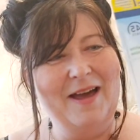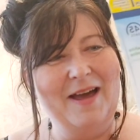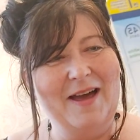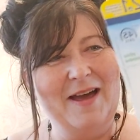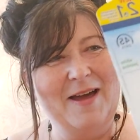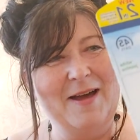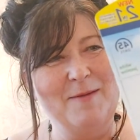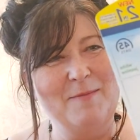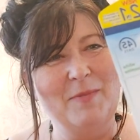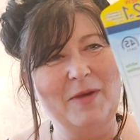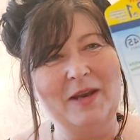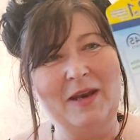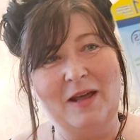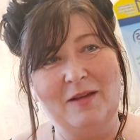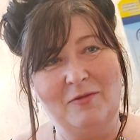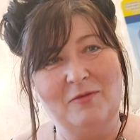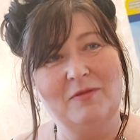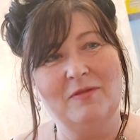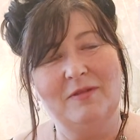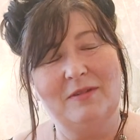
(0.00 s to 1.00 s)
And
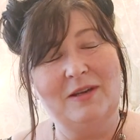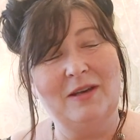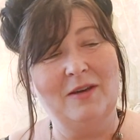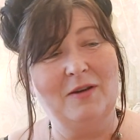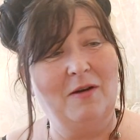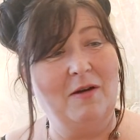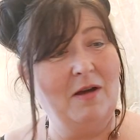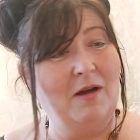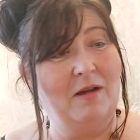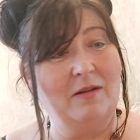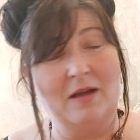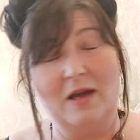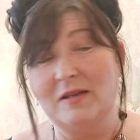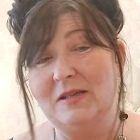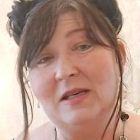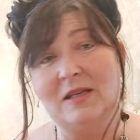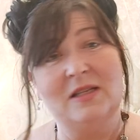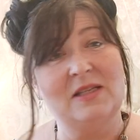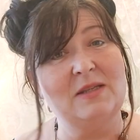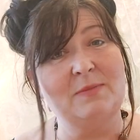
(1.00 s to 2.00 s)
I
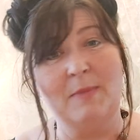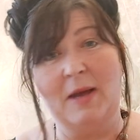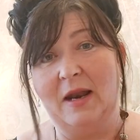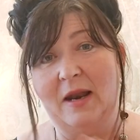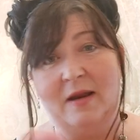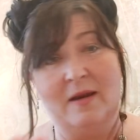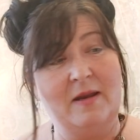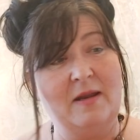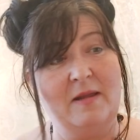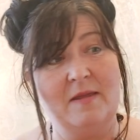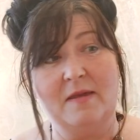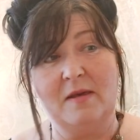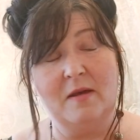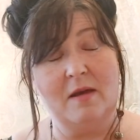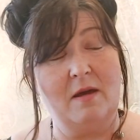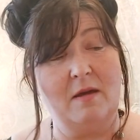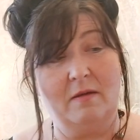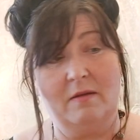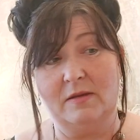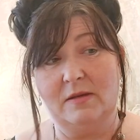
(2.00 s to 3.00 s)
didn't smell any of
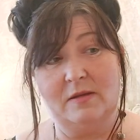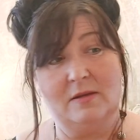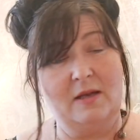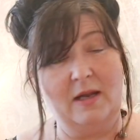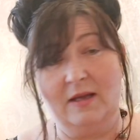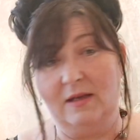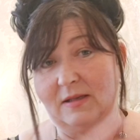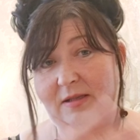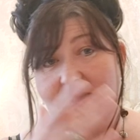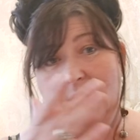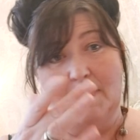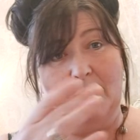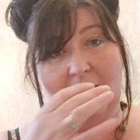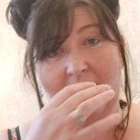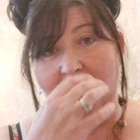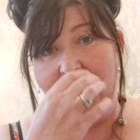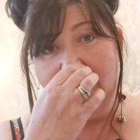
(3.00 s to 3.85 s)
the like sample